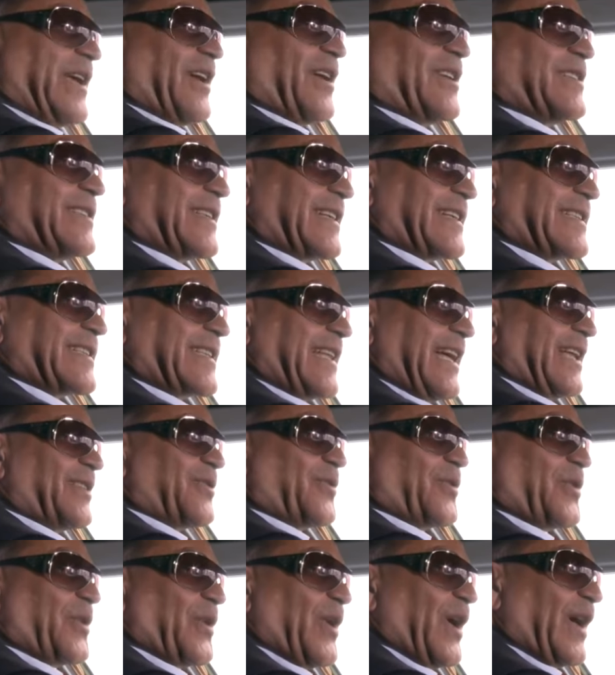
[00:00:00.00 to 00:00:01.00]
understand
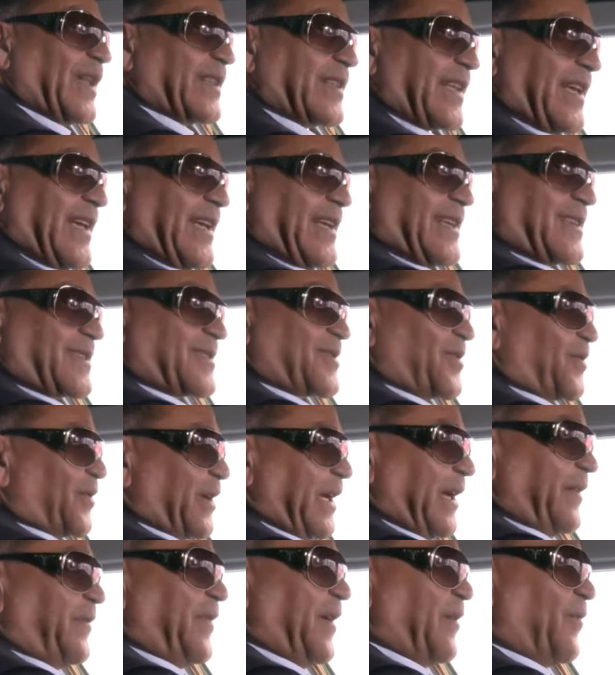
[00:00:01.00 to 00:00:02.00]
or not. So
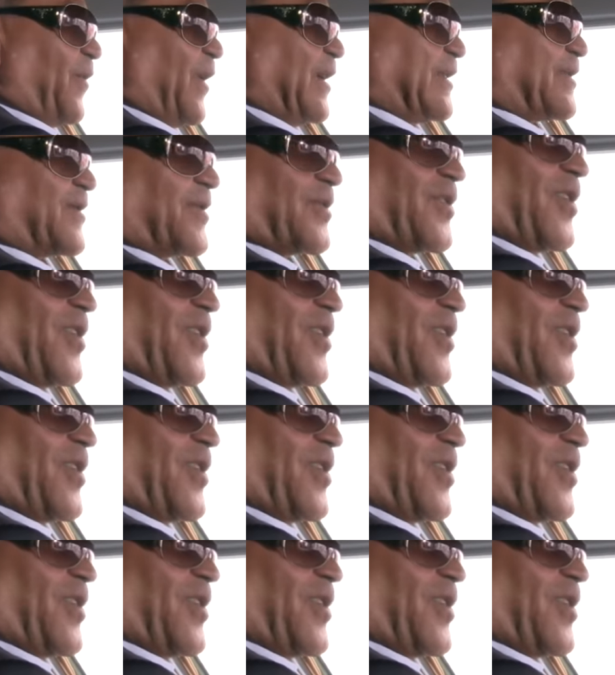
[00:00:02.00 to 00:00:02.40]
if he wants to